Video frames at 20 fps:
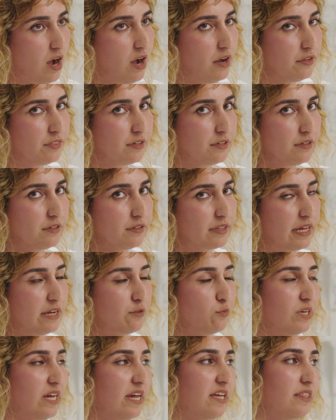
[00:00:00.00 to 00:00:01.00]
other
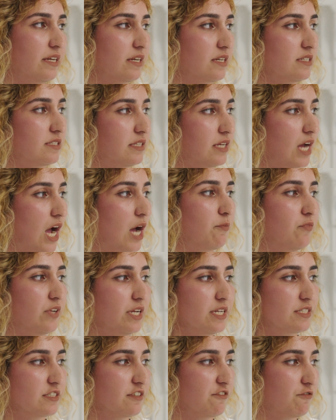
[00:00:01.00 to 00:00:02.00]
than what i think is the
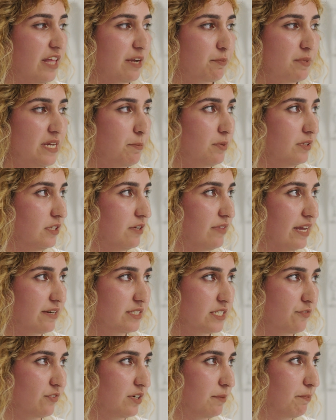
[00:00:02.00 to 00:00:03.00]
obvious of like people of like
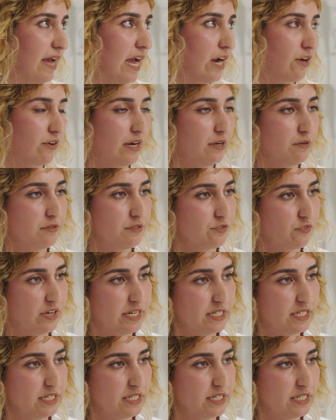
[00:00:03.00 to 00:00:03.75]
different backgrounds